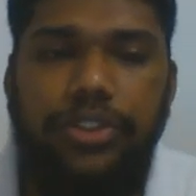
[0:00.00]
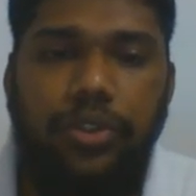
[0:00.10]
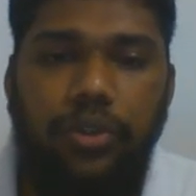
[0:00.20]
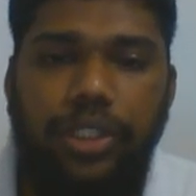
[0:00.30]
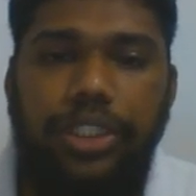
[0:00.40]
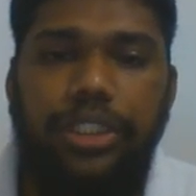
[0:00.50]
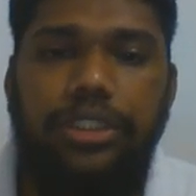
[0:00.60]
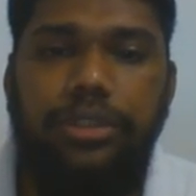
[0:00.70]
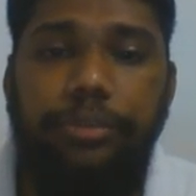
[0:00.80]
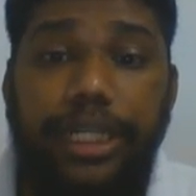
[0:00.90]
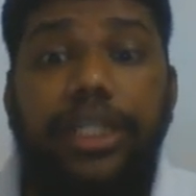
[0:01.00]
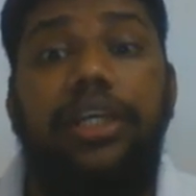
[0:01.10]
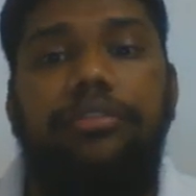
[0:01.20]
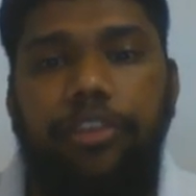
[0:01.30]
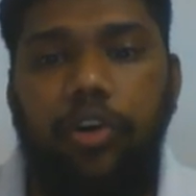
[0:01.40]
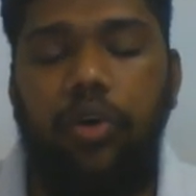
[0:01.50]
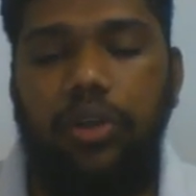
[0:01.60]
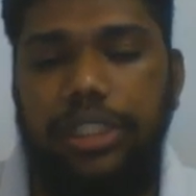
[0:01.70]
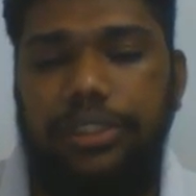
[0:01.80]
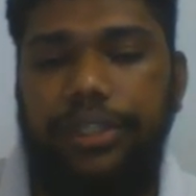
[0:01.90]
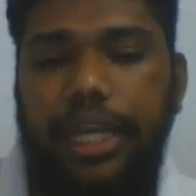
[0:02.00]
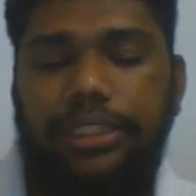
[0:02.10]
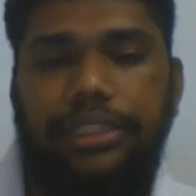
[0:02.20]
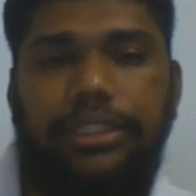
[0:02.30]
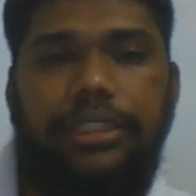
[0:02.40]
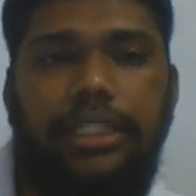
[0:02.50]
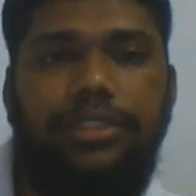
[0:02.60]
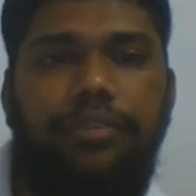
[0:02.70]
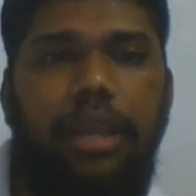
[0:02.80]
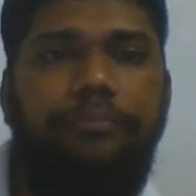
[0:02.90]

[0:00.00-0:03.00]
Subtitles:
so it is better if you know these reactions as well.